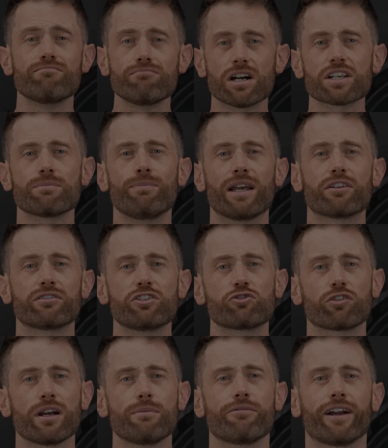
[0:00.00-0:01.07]
much better in
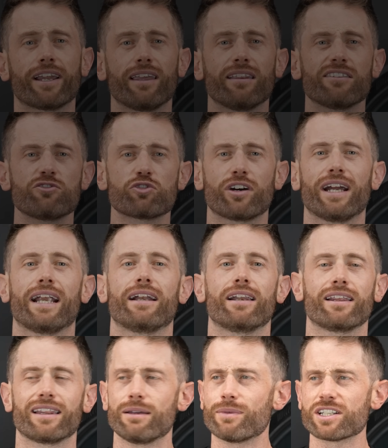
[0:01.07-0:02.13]
dry braking than dry
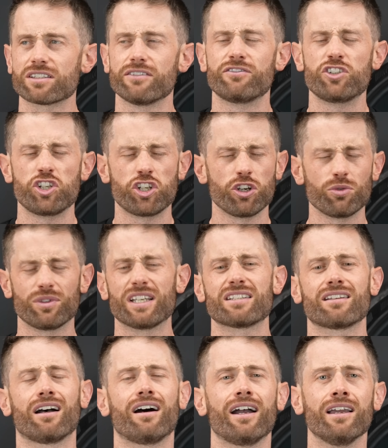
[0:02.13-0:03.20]
handling. They must have tuned this
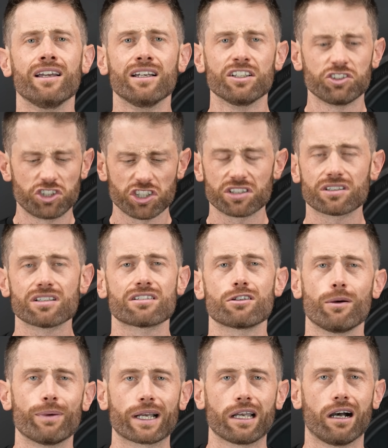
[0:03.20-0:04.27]
tyre just to
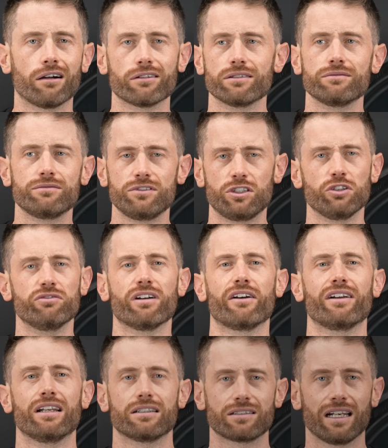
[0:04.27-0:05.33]
stop a car and do
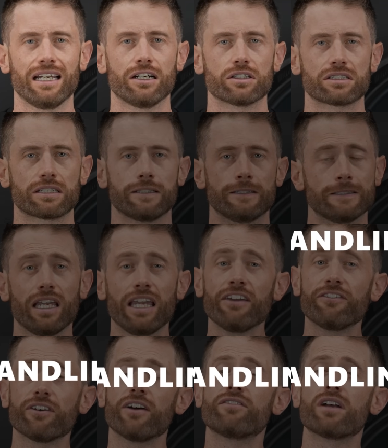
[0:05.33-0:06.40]
very little else.
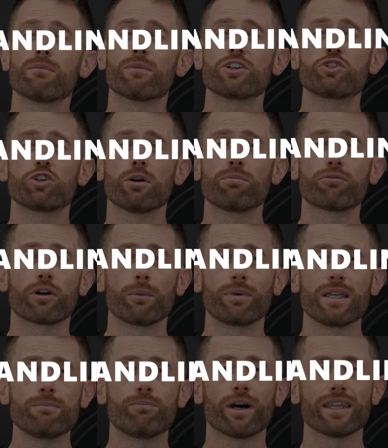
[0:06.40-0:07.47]
If I've done my job
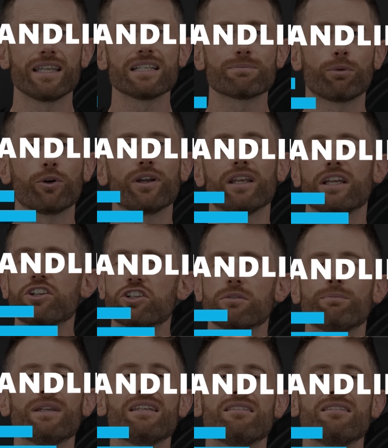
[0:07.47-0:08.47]
properly, by this point it should be